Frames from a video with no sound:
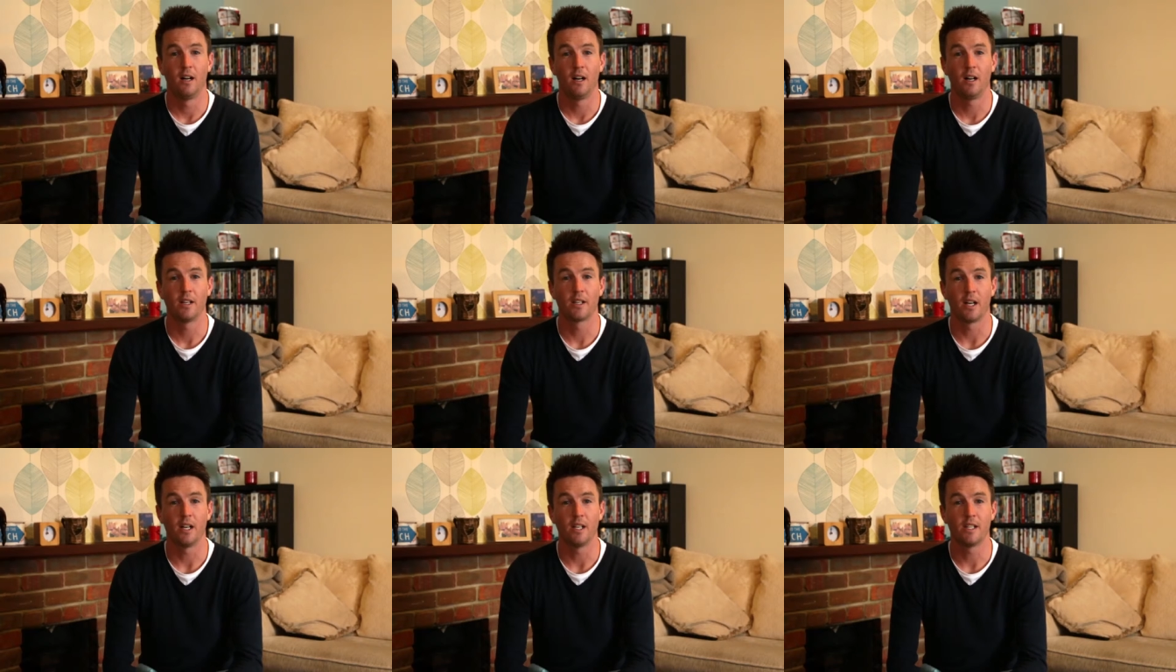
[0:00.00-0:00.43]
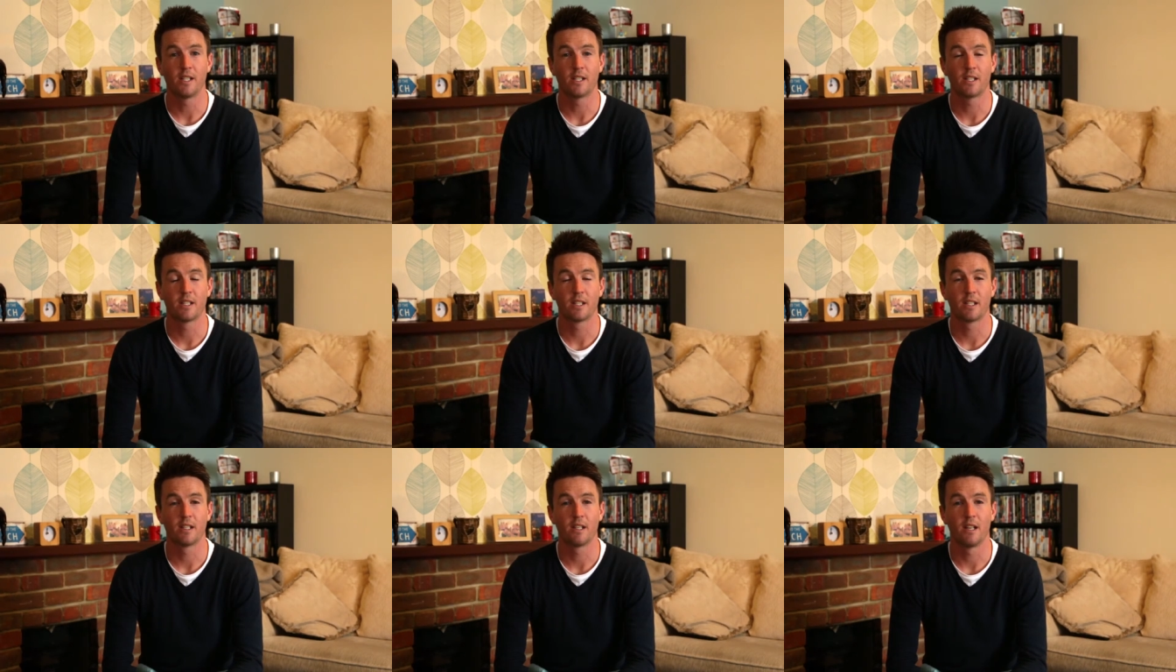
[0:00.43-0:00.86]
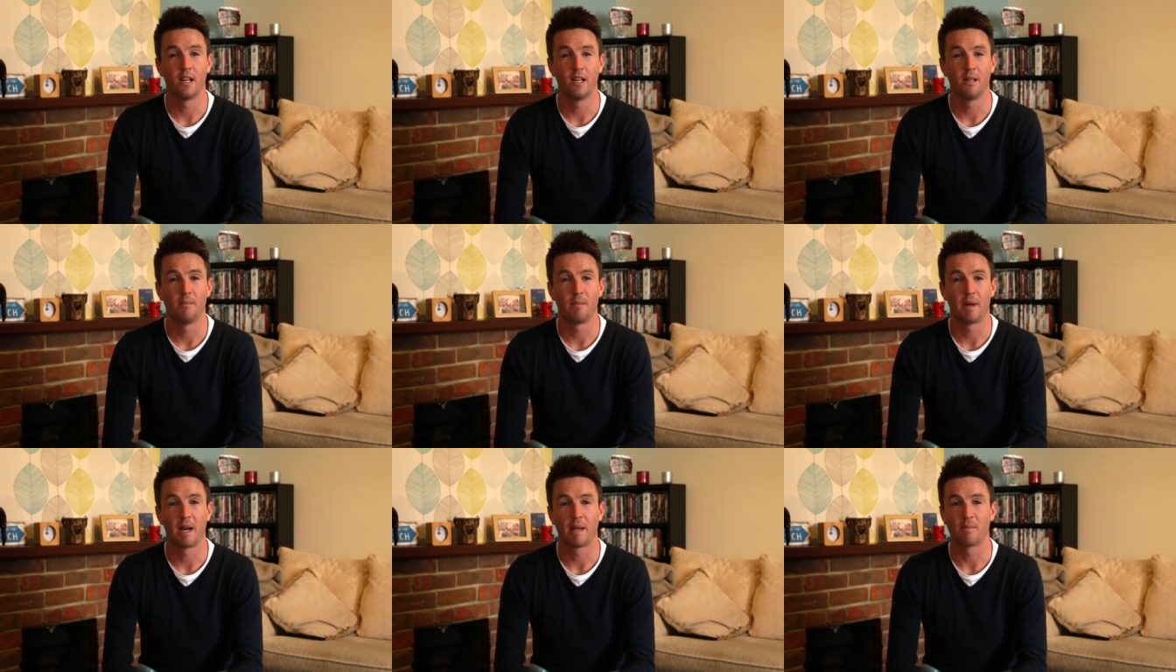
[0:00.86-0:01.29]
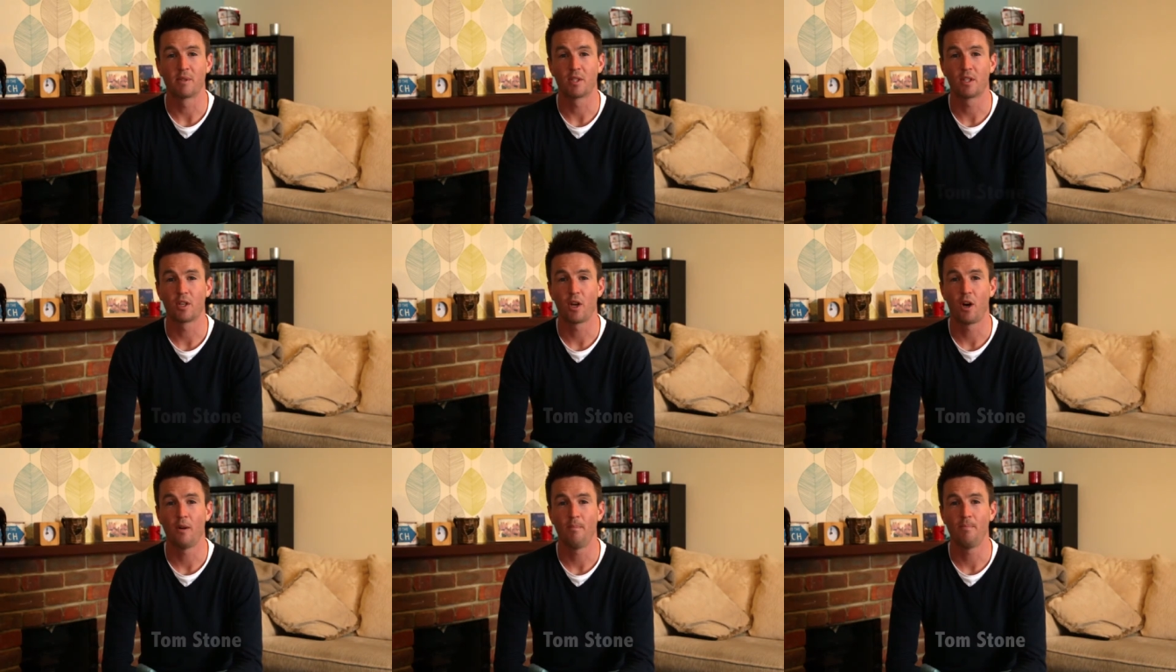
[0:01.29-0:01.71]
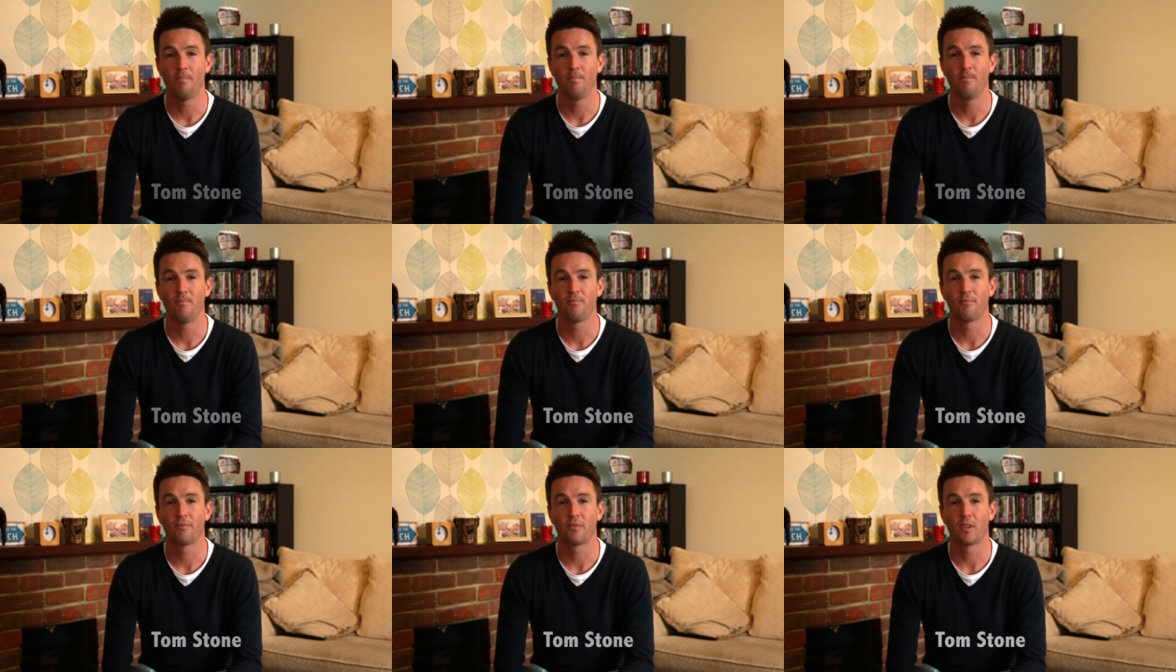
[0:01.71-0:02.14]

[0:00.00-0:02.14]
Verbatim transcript: Hi guys, uh, my name's Tom.